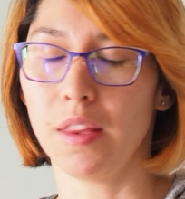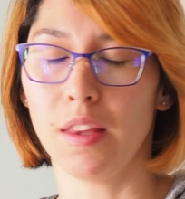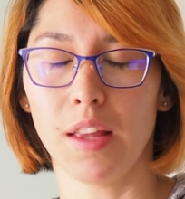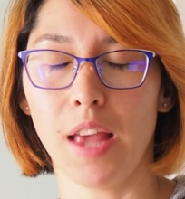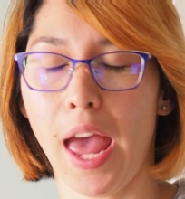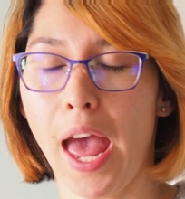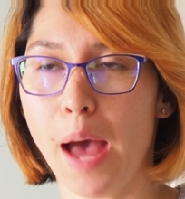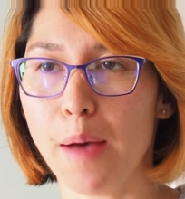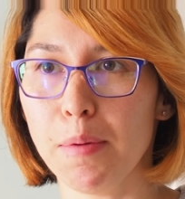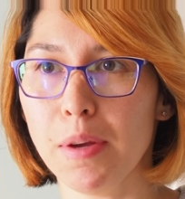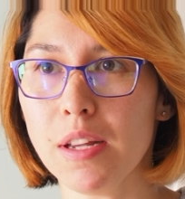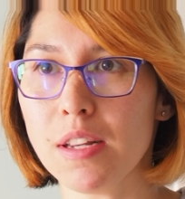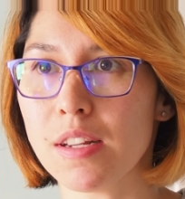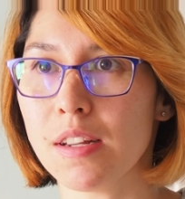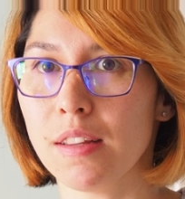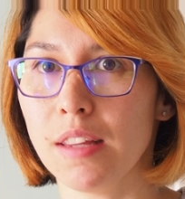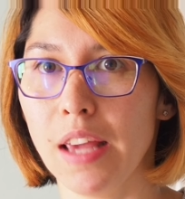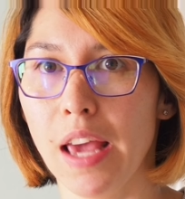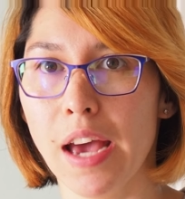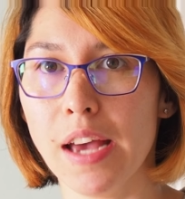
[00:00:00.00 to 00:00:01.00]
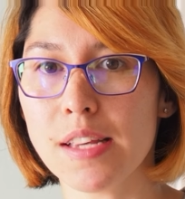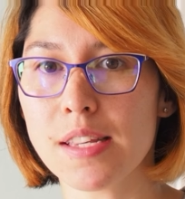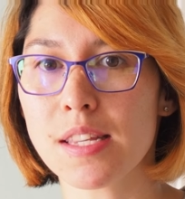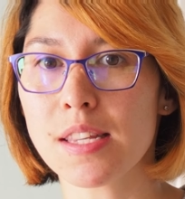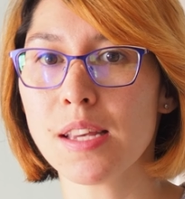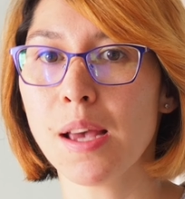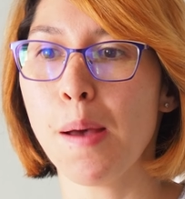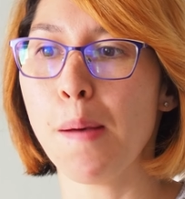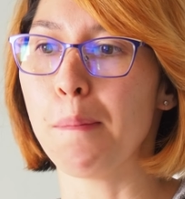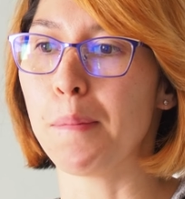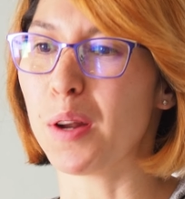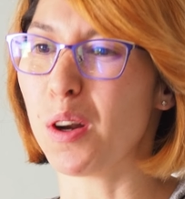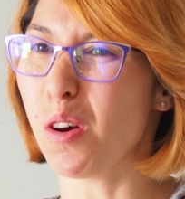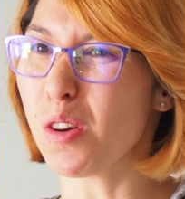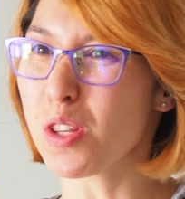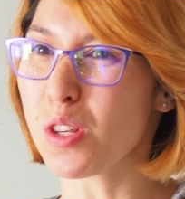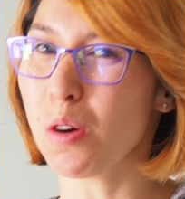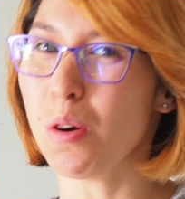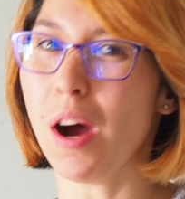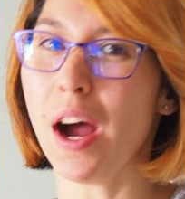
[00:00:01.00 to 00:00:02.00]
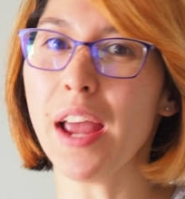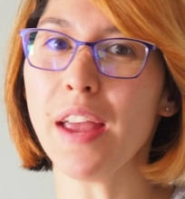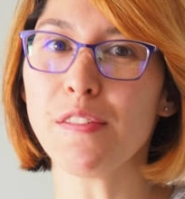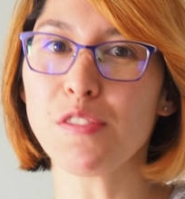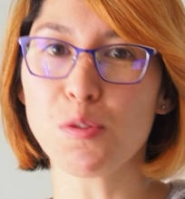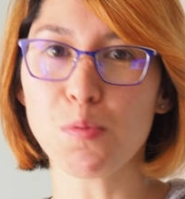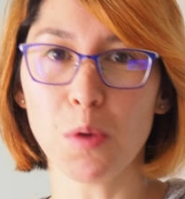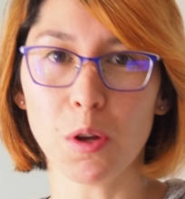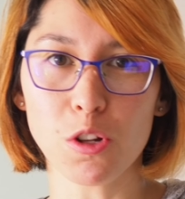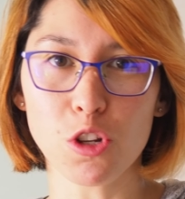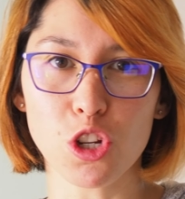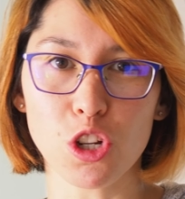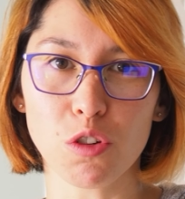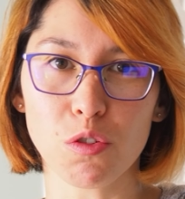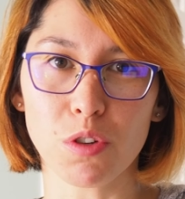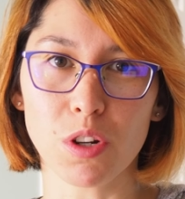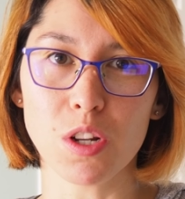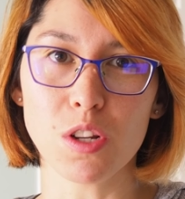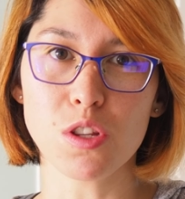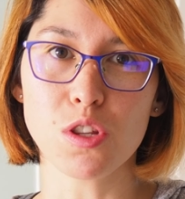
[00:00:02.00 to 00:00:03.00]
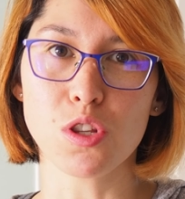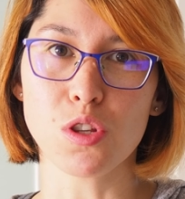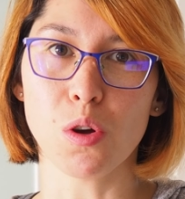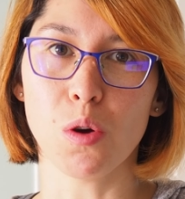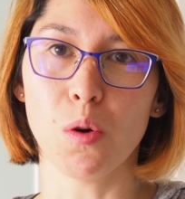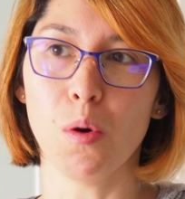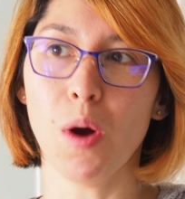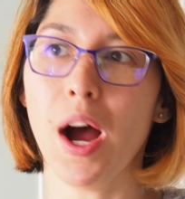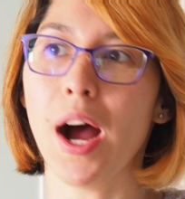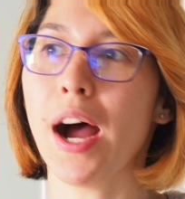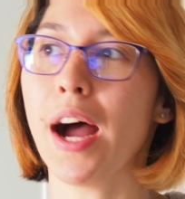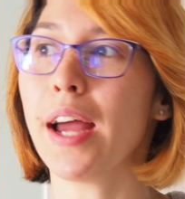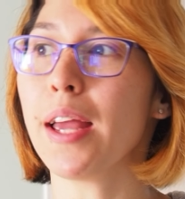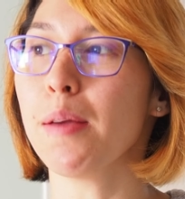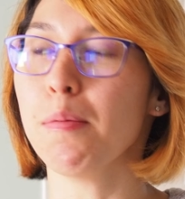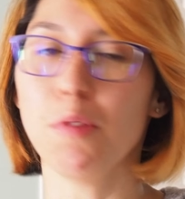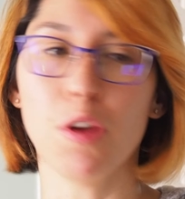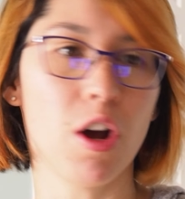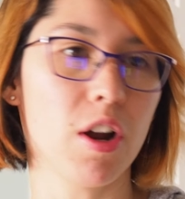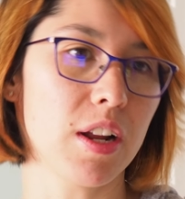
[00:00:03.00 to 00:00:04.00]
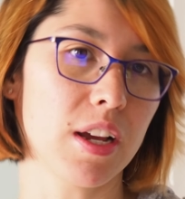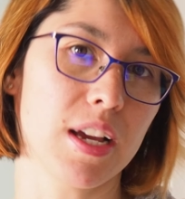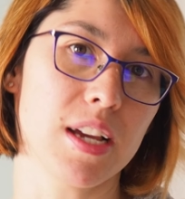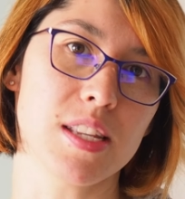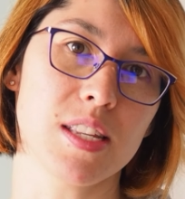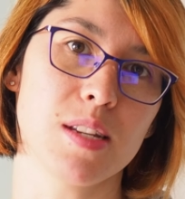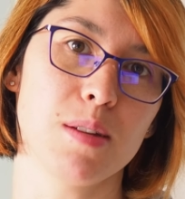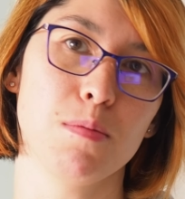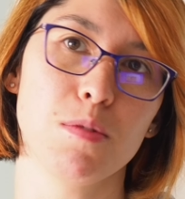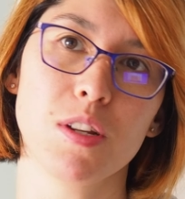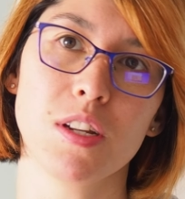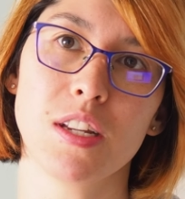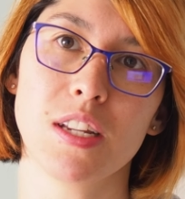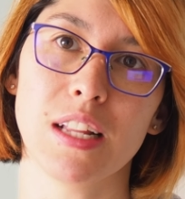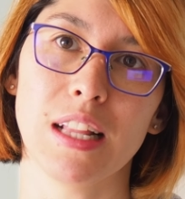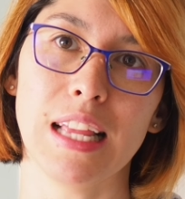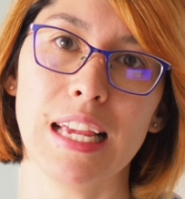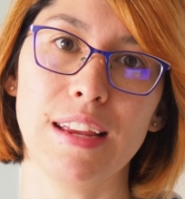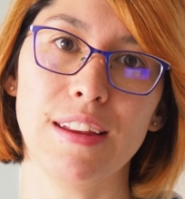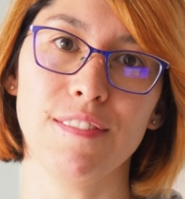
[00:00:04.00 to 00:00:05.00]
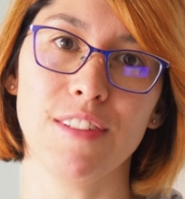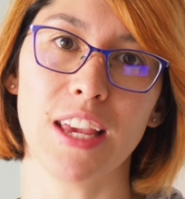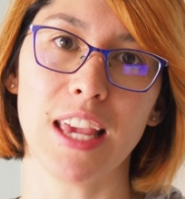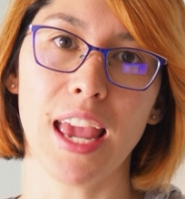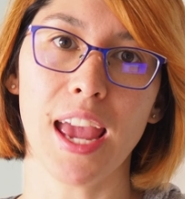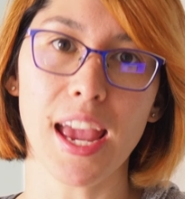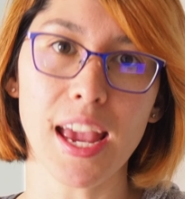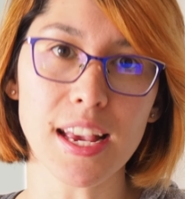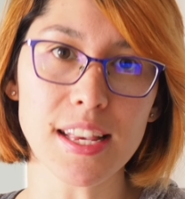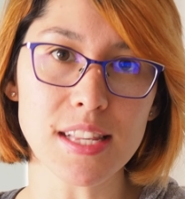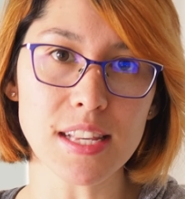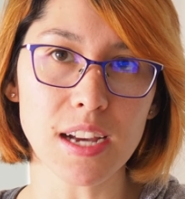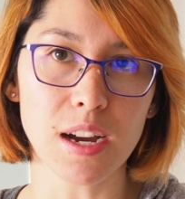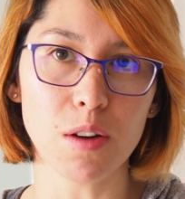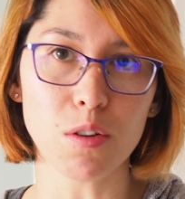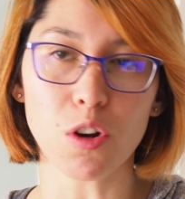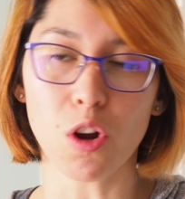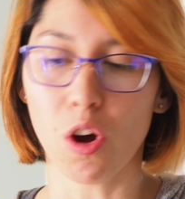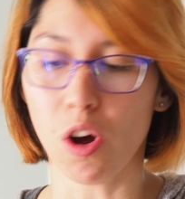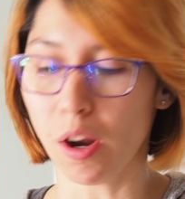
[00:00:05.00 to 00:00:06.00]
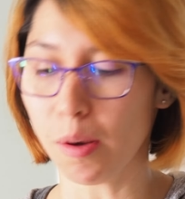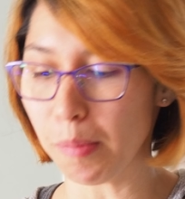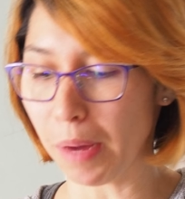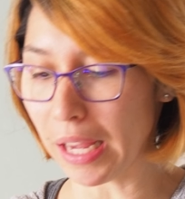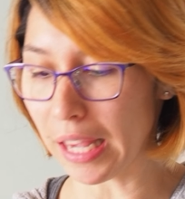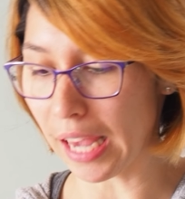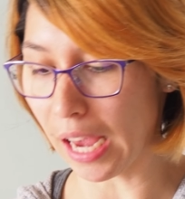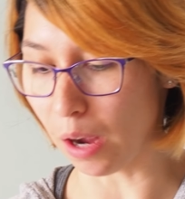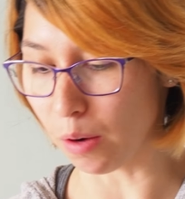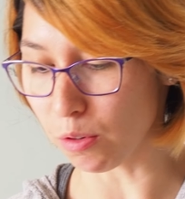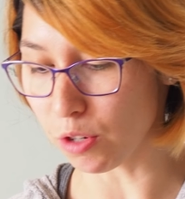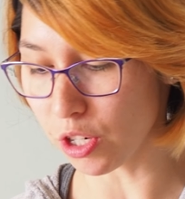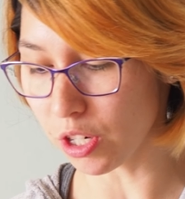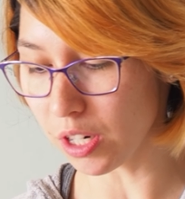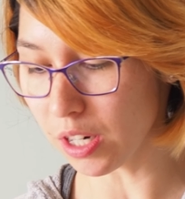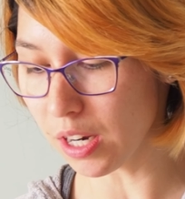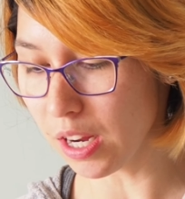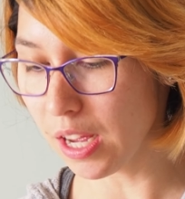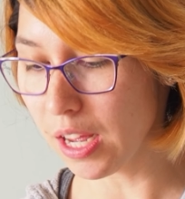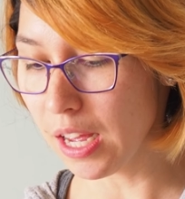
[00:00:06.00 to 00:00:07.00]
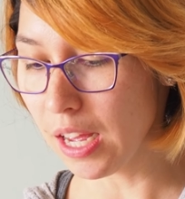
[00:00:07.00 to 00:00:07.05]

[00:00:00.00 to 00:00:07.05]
habit, yes, but also I have small children, so I am not accustomed to leaving eggs out on my counter.